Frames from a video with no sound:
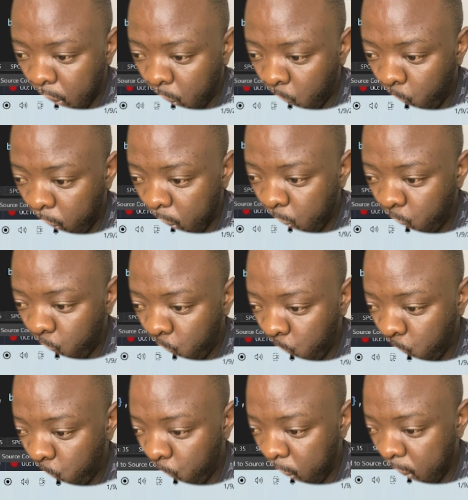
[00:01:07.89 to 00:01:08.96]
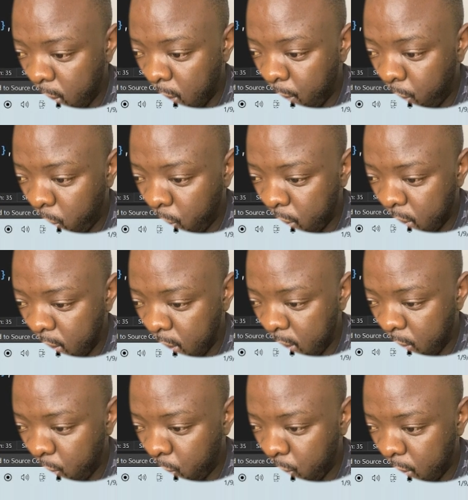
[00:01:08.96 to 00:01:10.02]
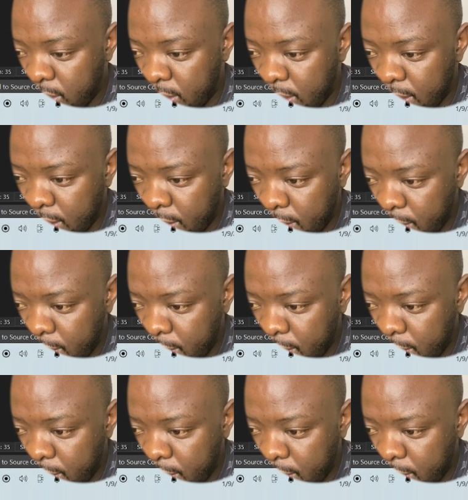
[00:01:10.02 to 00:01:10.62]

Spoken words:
what we'll do in our post is okay,